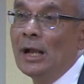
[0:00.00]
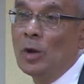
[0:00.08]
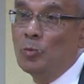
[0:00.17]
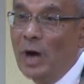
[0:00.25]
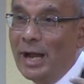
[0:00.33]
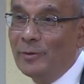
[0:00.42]

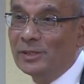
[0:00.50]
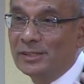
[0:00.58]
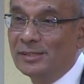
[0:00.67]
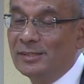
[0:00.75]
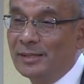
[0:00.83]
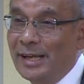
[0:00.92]
Why was
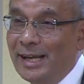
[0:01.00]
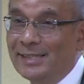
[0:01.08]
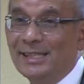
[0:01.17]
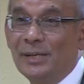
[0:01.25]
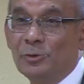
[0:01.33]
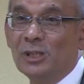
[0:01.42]
this the
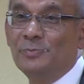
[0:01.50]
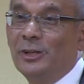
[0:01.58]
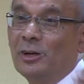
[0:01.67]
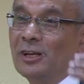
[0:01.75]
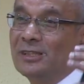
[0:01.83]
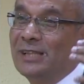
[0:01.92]
case? It was
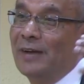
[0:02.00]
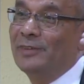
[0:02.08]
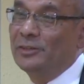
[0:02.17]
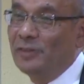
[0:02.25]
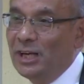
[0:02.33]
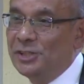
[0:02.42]
because there
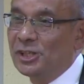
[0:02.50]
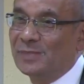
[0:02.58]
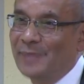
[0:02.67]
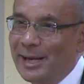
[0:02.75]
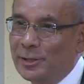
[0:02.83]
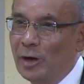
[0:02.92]
were religious
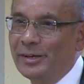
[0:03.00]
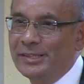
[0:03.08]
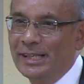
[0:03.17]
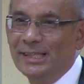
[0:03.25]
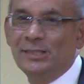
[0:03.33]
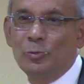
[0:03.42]

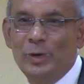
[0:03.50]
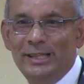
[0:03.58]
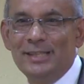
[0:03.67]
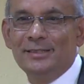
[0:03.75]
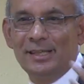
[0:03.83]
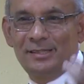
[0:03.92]
minorities
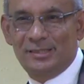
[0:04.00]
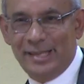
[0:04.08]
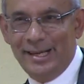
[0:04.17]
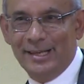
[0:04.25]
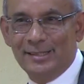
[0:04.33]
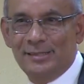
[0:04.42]
within the
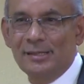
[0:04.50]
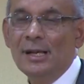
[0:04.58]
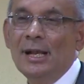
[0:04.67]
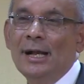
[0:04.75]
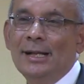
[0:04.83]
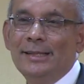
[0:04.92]
states
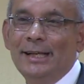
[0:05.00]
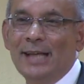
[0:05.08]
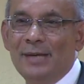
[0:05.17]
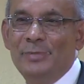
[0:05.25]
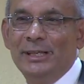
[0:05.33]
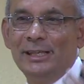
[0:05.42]
that
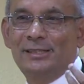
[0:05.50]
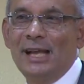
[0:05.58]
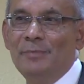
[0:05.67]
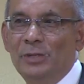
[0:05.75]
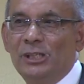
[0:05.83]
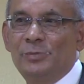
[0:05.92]
had been
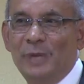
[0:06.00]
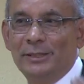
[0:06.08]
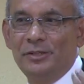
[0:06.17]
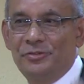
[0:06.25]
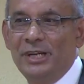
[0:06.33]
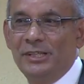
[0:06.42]
established by
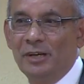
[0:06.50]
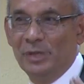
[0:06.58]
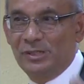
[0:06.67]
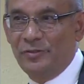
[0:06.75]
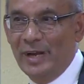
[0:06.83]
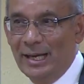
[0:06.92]
the Treaty of
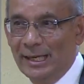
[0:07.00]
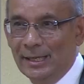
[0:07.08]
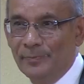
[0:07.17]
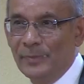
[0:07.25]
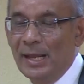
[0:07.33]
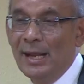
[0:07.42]

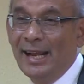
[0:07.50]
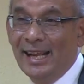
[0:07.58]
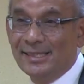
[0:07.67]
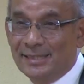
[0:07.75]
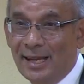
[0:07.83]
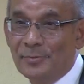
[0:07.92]
Westphalia.
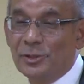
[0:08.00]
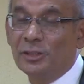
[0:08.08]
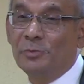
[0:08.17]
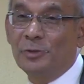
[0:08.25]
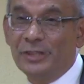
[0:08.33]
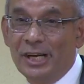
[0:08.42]
And some sort
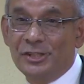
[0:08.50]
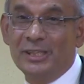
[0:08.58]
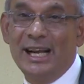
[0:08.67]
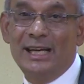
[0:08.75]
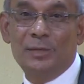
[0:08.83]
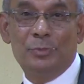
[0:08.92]
of protection
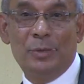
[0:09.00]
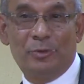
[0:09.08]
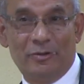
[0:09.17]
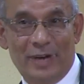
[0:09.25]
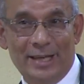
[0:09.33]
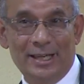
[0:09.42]
had to be
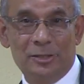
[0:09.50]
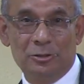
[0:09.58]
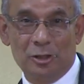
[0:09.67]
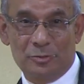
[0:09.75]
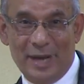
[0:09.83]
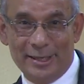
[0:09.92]
provided to
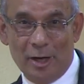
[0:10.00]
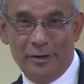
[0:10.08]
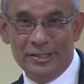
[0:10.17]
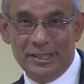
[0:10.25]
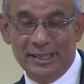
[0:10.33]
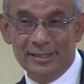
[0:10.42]
those
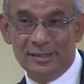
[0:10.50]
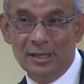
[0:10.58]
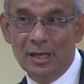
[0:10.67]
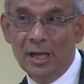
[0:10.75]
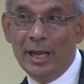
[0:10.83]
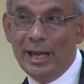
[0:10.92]
minorities
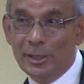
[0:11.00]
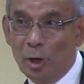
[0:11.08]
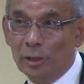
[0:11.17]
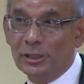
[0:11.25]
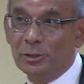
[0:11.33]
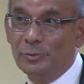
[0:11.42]
in
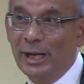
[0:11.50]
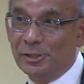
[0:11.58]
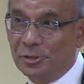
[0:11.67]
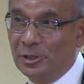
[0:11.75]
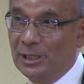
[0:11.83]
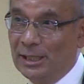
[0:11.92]
order to make
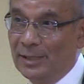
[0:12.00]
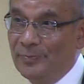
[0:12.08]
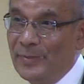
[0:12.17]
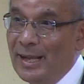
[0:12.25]
sure